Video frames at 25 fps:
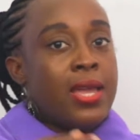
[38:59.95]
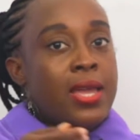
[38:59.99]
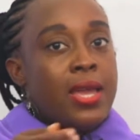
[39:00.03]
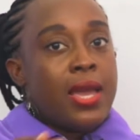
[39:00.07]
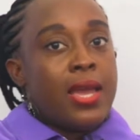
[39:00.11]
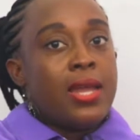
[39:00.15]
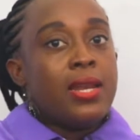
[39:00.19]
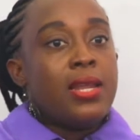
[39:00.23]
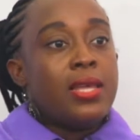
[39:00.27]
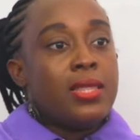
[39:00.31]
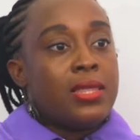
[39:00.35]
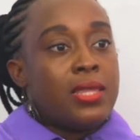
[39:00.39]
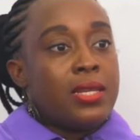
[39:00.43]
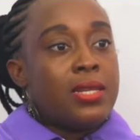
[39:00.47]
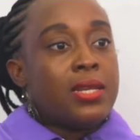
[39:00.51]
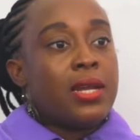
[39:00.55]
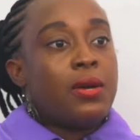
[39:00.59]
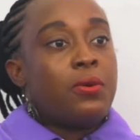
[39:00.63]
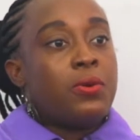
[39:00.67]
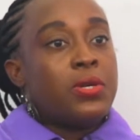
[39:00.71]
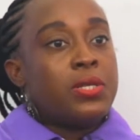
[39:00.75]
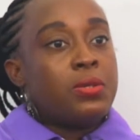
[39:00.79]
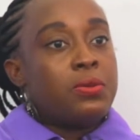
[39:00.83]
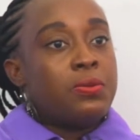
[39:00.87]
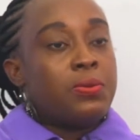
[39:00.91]
Anything
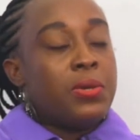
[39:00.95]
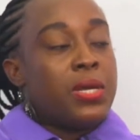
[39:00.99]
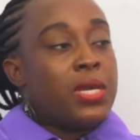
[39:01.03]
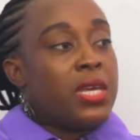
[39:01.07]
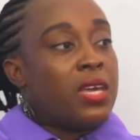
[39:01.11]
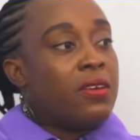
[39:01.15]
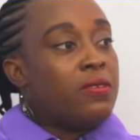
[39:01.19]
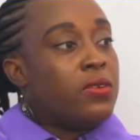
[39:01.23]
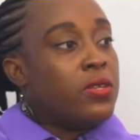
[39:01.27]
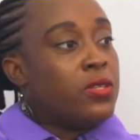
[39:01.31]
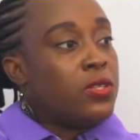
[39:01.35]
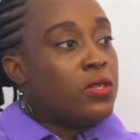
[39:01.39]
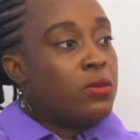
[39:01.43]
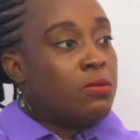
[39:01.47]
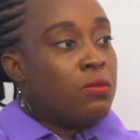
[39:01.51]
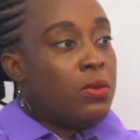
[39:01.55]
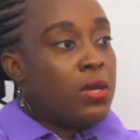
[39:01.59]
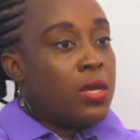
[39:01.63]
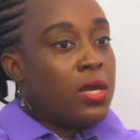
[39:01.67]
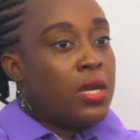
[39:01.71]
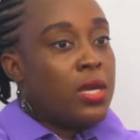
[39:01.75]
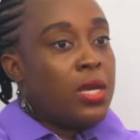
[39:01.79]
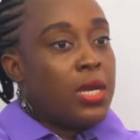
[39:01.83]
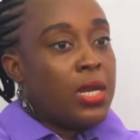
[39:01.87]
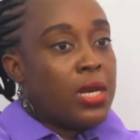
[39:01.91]
that was being given to
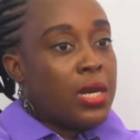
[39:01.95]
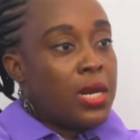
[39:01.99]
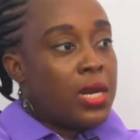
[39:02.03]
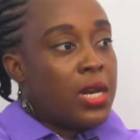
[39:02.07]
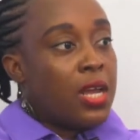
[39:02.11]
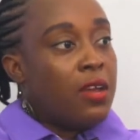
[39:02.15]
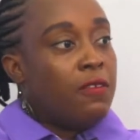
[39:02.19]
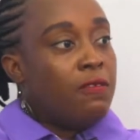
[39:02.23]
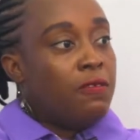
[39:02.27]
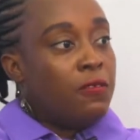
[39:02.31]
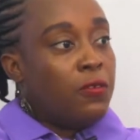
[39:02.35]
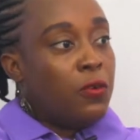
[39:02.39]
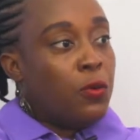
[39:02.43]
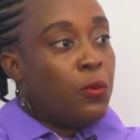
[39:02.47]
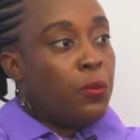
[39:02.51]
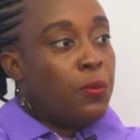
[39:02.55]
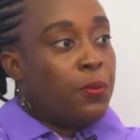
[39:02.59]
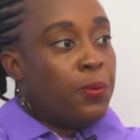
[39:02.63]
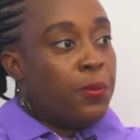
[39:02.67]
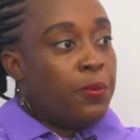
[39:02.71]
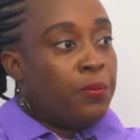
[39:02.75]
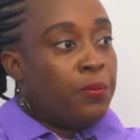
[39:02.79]
me in an envelope,